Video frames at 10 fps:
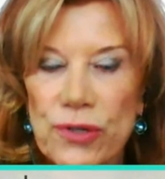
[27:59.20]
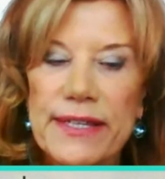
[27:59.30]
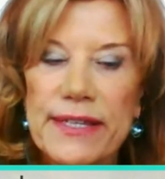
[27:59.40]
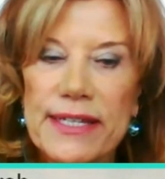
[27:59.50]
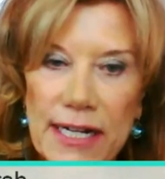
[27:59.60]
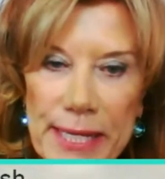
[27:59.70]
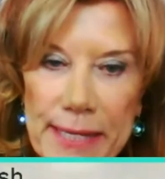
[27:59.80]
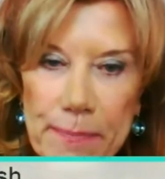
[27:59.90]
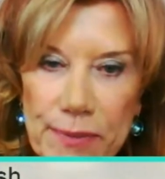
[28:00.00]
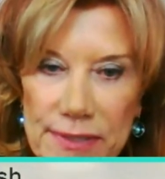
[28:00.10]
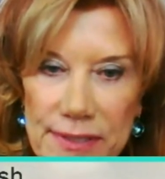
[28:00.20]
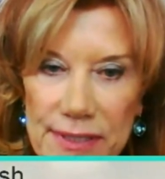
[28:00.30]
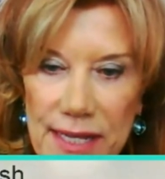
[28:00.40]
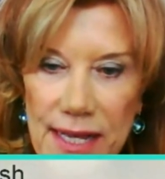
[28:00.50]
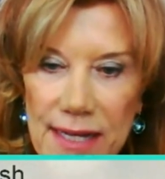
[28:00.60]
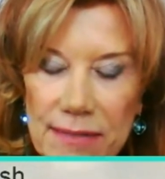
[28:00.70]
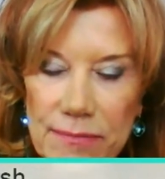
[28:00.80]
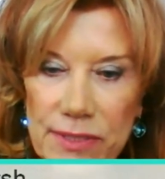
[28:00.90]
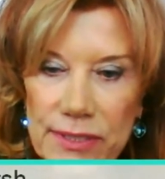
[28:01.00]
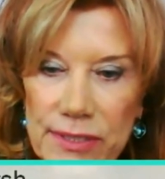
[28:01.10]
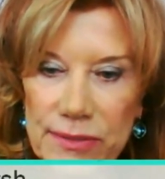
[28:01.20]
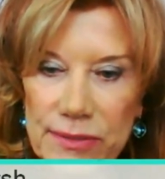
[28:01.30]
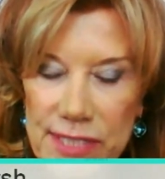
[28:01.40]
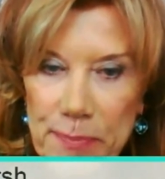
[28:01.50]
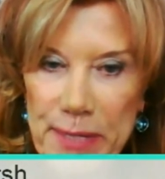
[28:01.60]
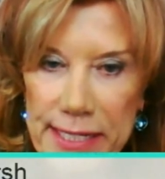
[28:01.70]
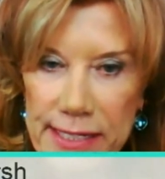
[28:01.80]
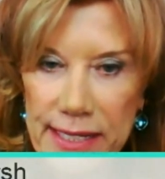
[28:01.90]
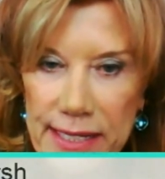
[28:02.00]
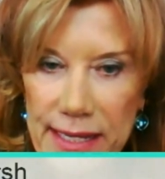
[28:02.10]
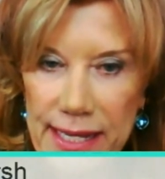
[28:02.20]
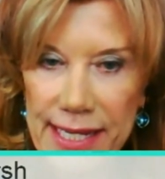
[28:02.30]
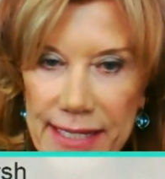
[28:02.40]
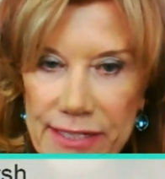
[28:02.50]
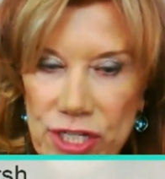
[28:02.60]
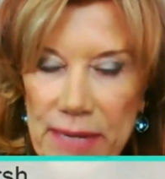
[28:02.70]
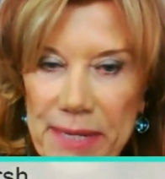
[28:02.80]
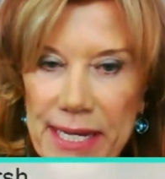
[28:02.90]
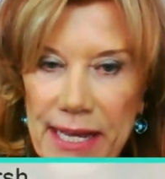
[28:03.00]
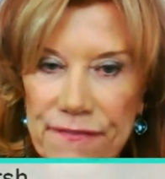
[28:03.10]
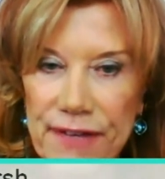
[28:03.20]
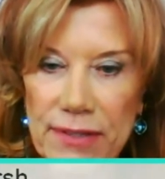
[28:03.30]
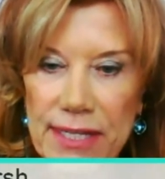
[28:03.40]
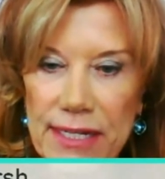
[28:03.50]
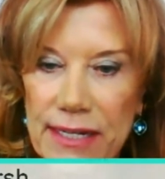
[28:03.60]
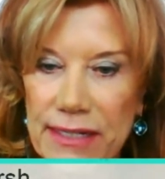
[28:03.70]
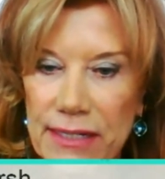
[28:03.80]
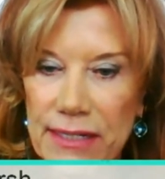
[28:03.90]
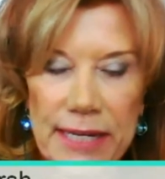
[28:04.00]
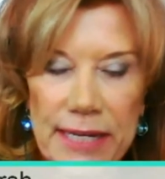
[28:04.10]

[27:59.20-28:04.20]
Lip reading: young people um, speak English. I mean, I found that in